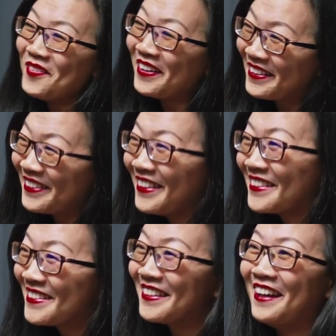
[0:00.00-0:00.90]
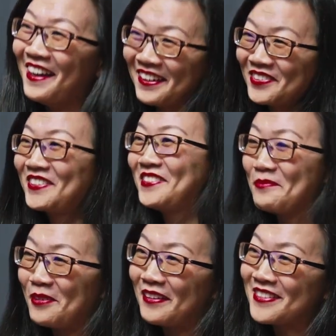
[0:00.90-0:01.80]
my goodness, uh, mm. Chris, you
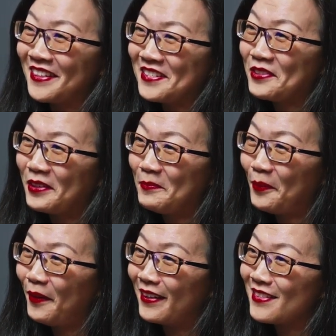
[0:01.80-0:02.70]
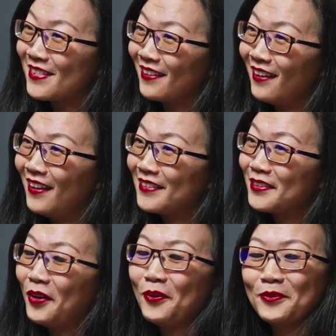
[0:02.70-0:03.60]
brought such a great point. Mm.
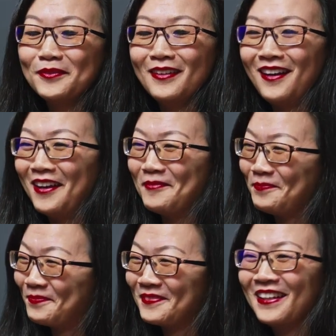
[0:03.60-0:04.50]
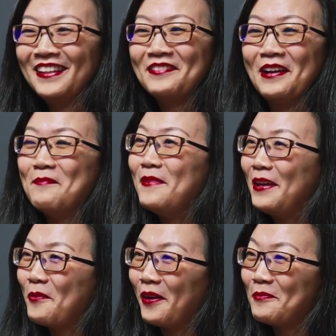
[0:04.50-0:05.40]
So, um, if I may
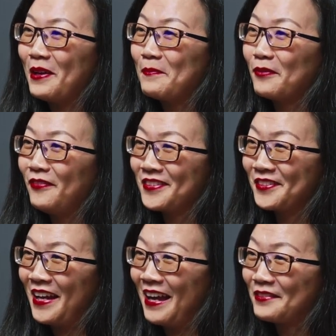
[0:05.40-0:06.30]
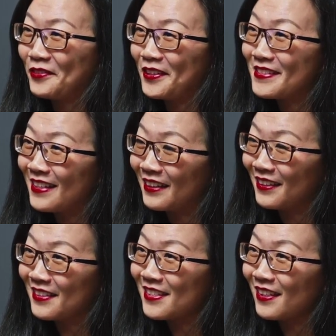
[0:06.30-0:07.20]
wear my professor hat for a
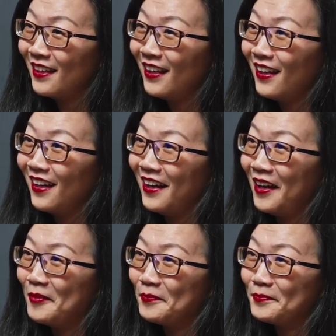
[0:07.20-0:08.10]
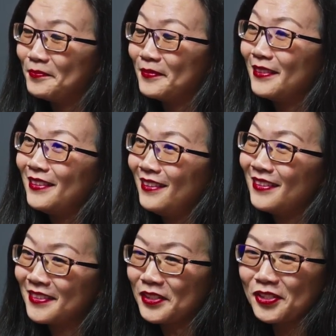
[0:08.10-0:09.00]
second, um,
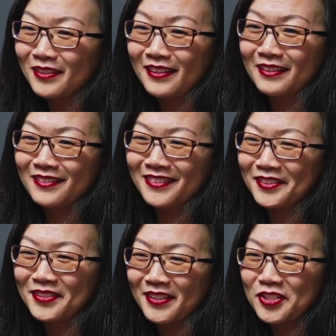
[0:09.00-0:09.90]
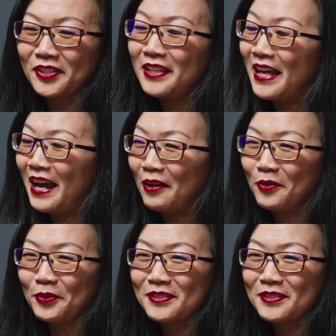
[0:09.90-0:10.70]
essentially there's such a narrow